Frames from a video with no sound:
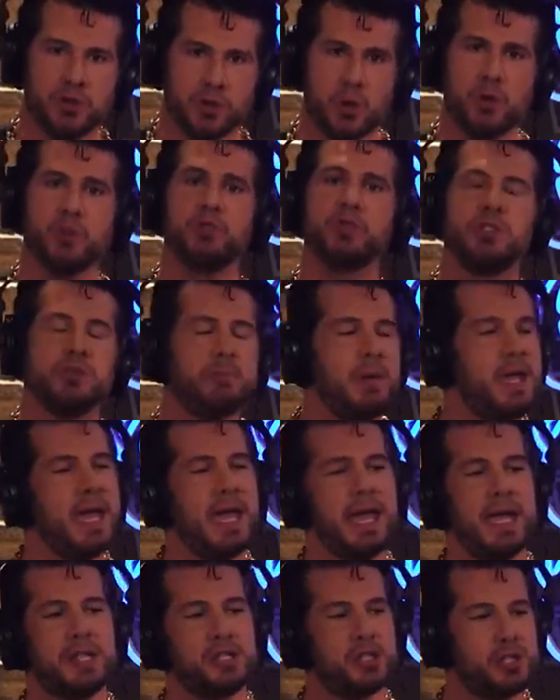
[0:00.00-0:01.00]
Socialism,
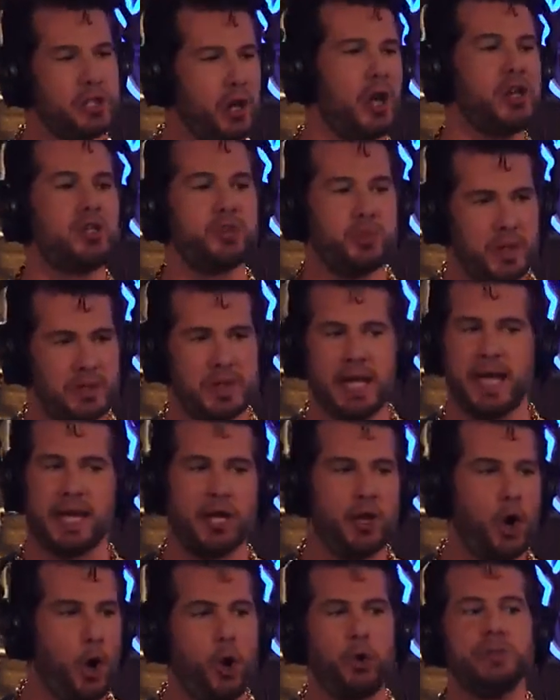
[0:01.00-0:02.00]
it starts with, it
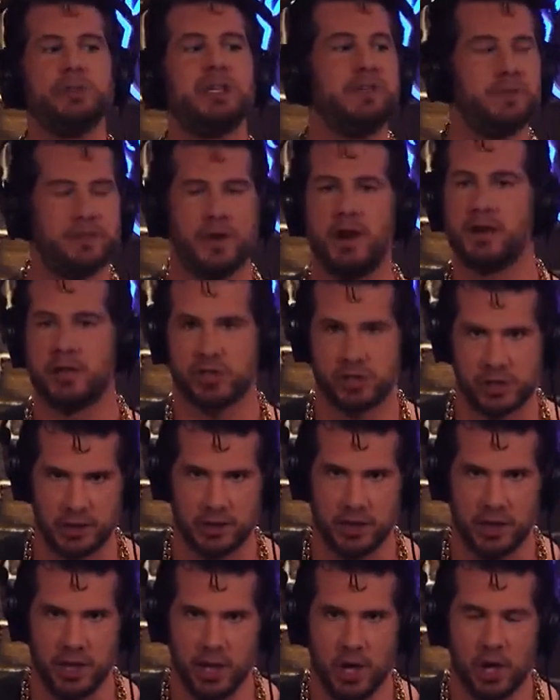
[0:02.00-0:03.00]
can only
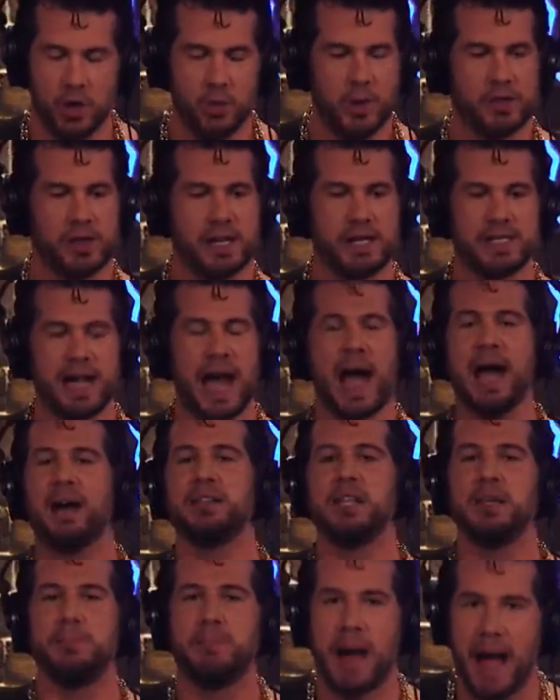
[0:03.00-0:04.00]
function with an
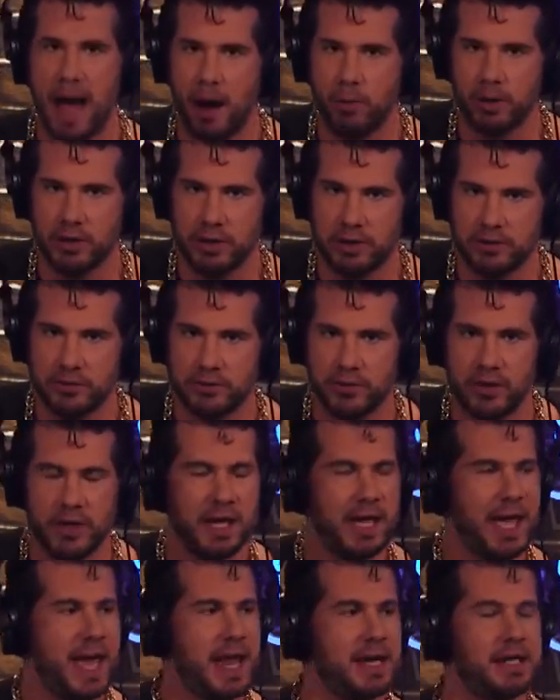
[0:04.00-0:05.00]
entirely powerless
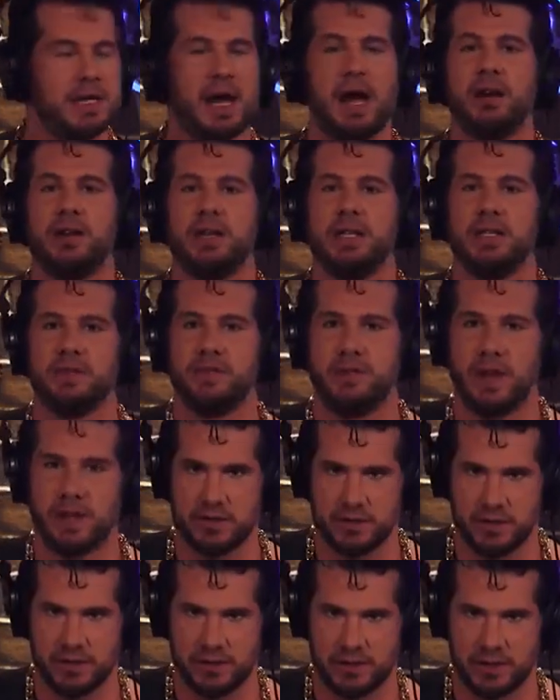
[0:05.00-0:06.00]
and entirely
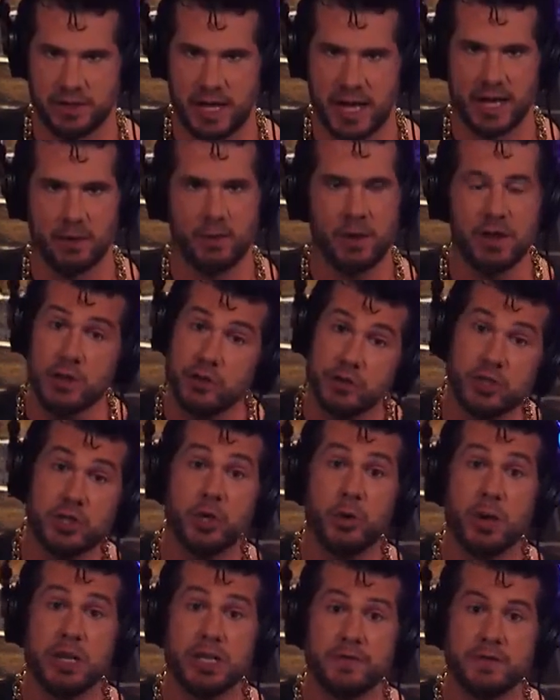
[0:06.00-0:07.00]
defenseless society. The
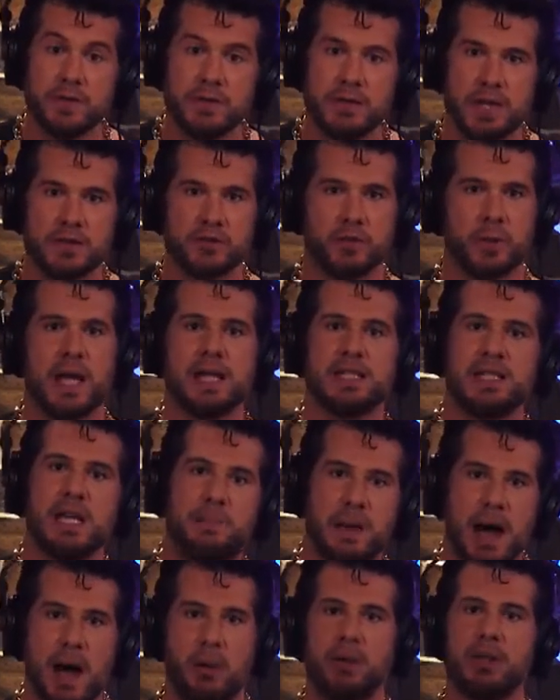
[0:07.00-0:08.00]
two are different things. When I
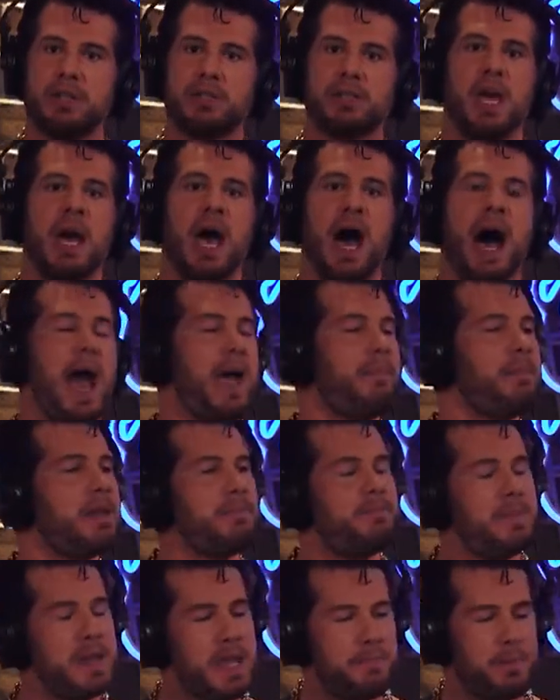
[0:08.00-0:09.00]
say powerless, I
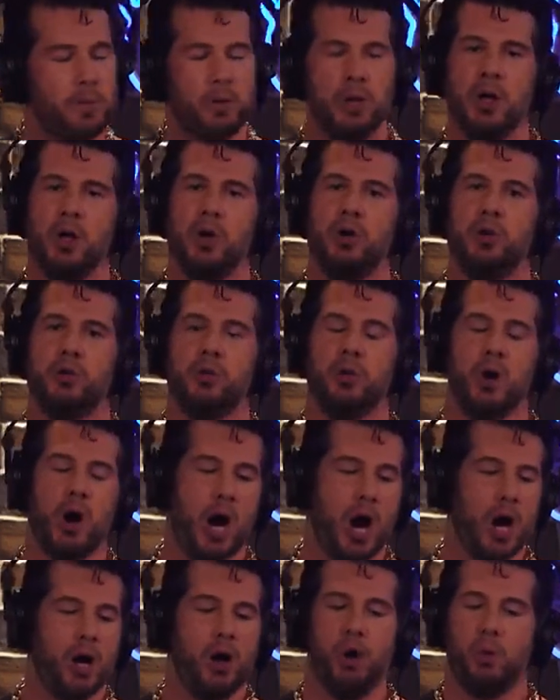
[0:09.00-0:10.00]
mean people
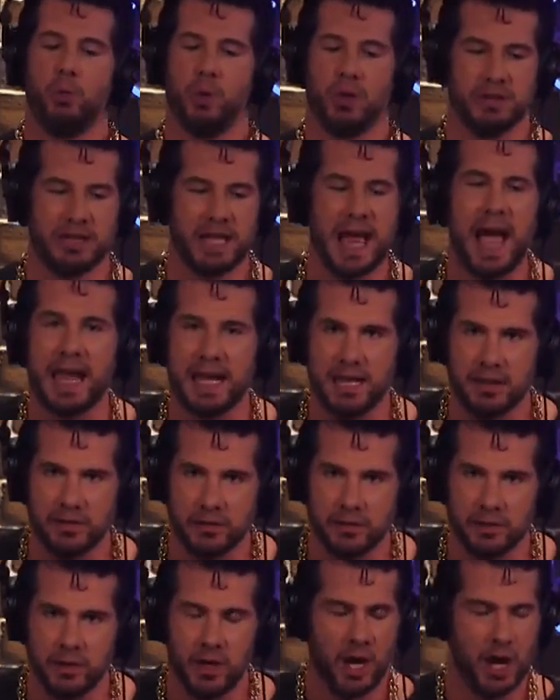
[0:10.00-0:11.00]
who are
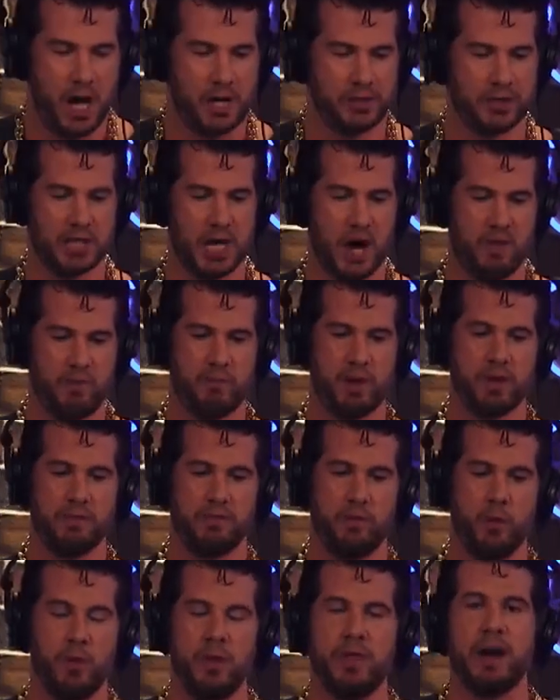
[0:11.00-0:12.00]
reliant on the
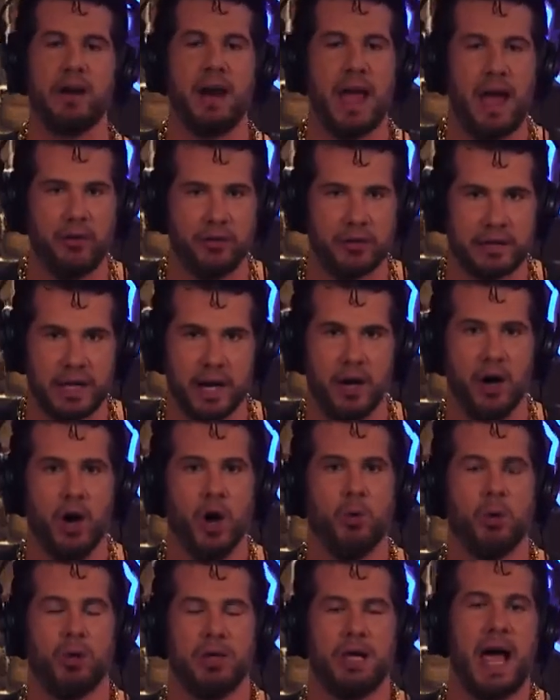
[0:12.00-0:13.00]
government for their health care,
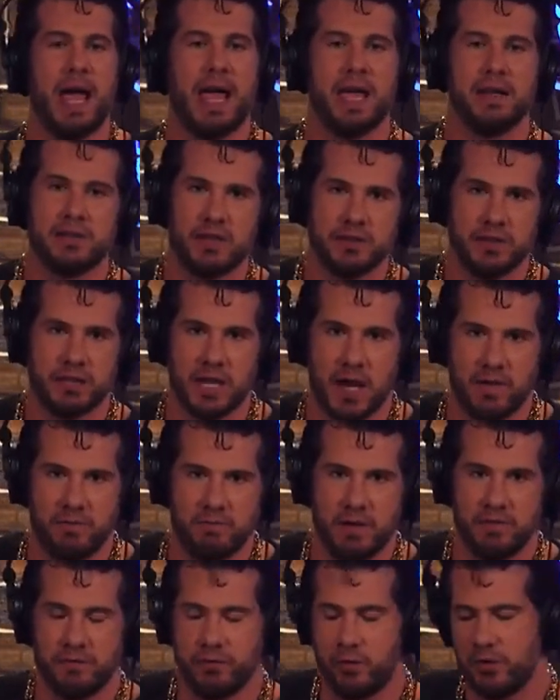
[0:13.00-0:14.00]
reliant on the
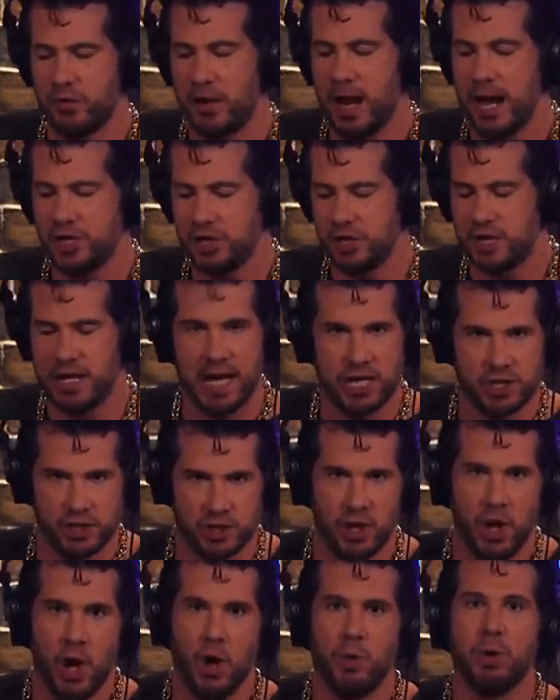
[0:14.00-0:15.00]
government for their
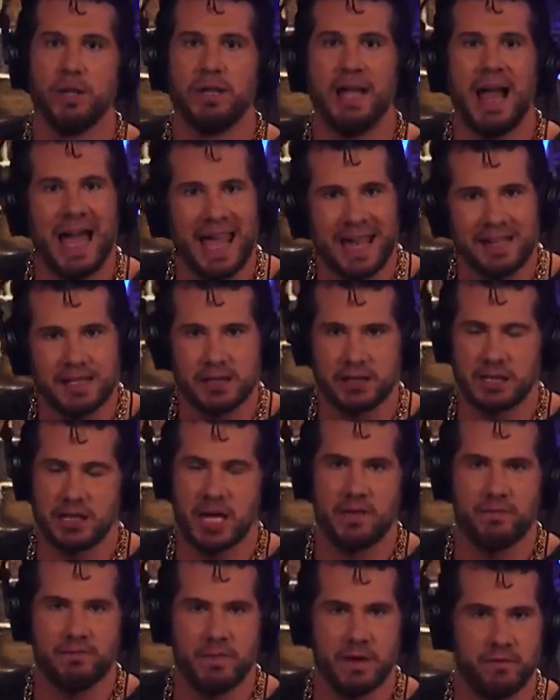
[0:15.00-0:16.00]
education, reliant on the
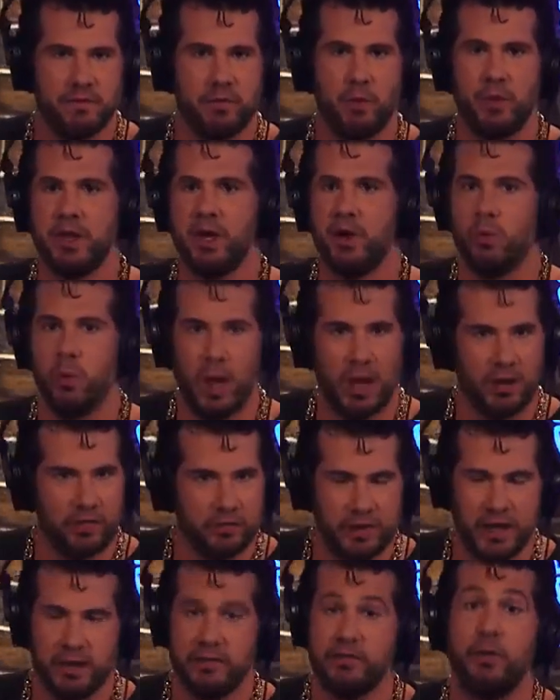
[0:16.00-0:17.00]
government for their
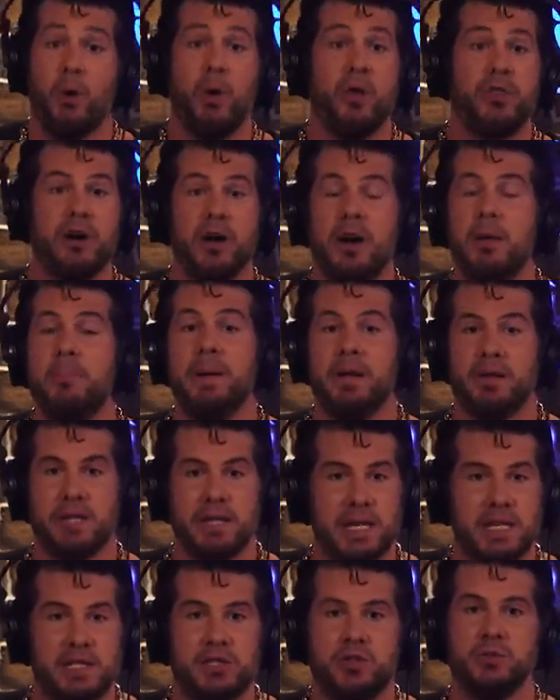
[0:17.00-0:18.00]
welfare, for their
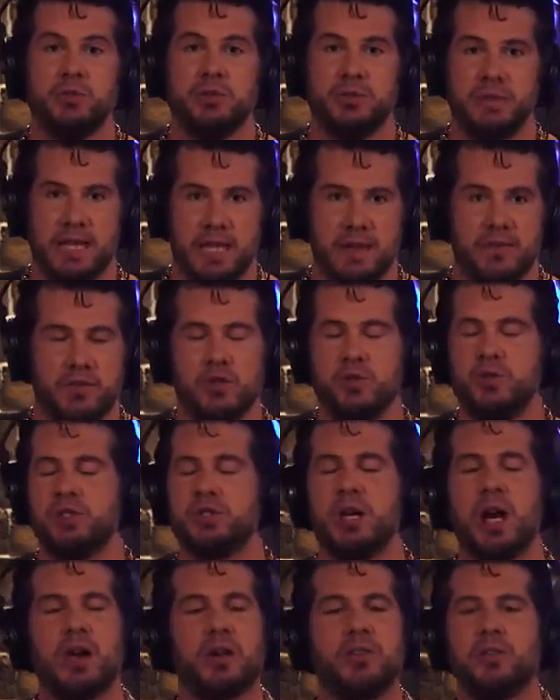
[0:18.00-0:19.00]
ability to live. You
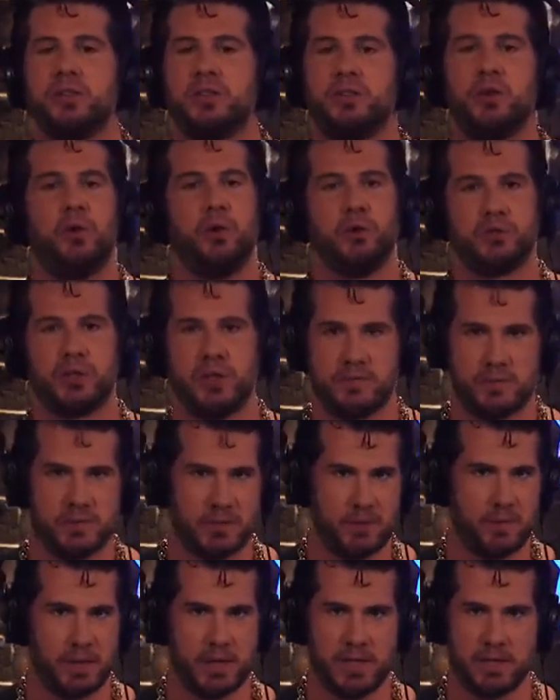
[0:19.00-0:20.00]
suck the soul straight from
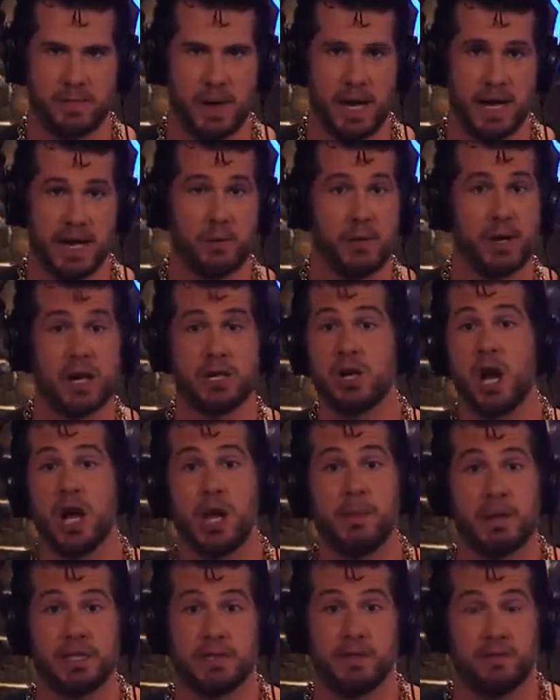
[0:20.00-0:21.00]
somebody's body. And when I
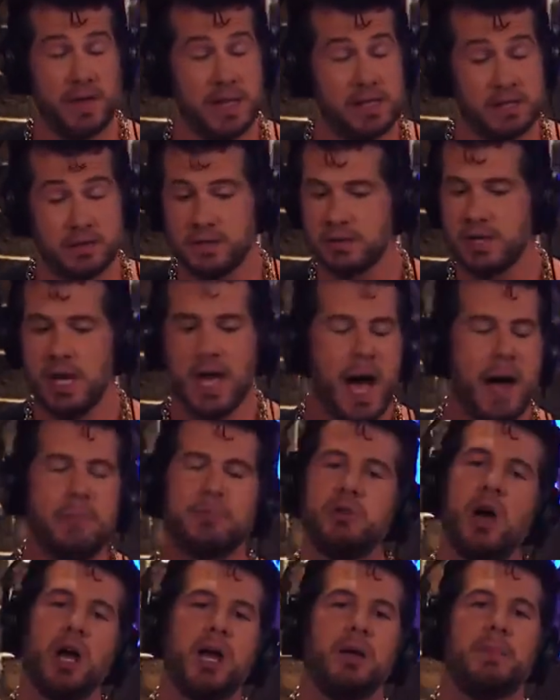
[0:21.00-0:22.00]
talk about defenseless,
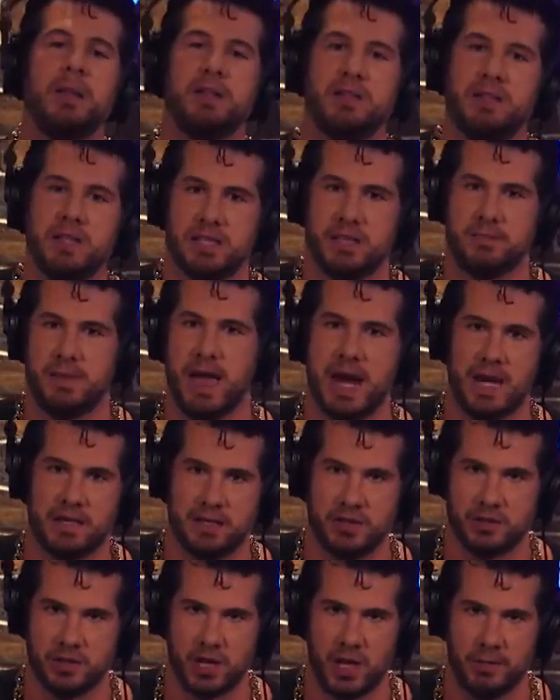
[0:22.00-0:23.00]
I'm talking about systematic
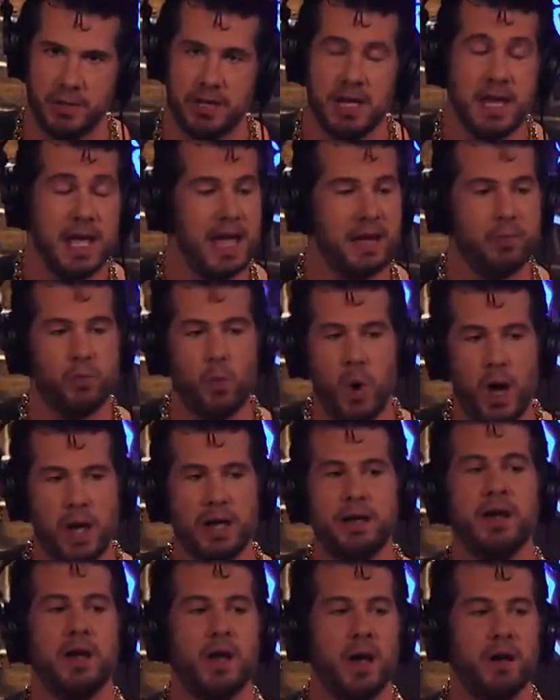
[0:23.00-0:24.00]
disarmament. And
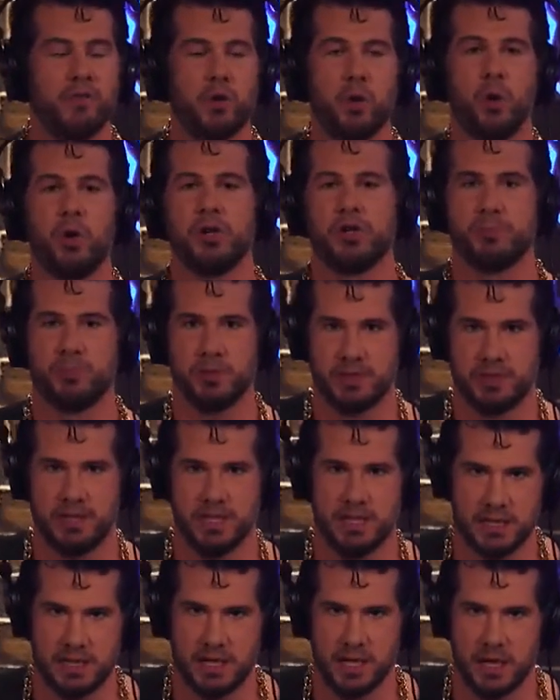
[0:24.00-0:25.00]
one, of course,
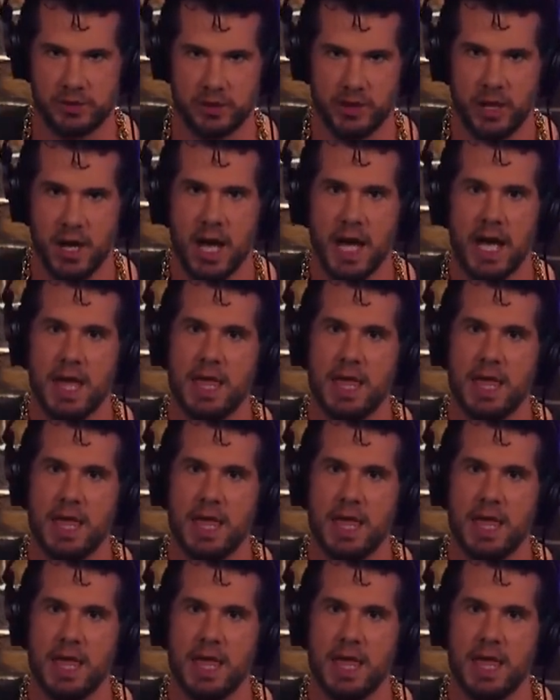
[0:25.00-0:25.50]
precedes the other.